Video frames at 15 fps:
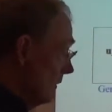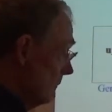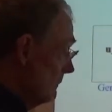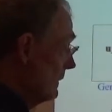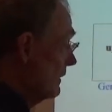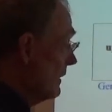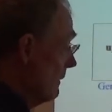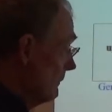that
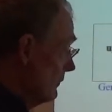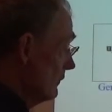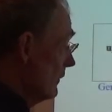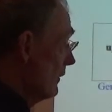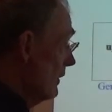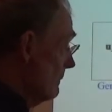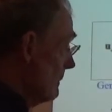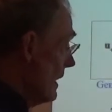becomes
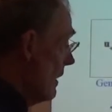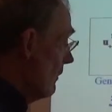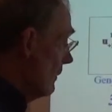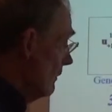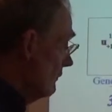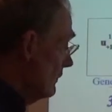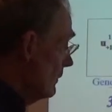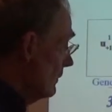very
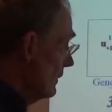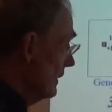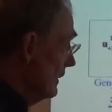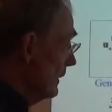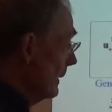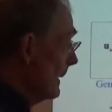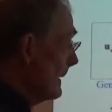powerful here.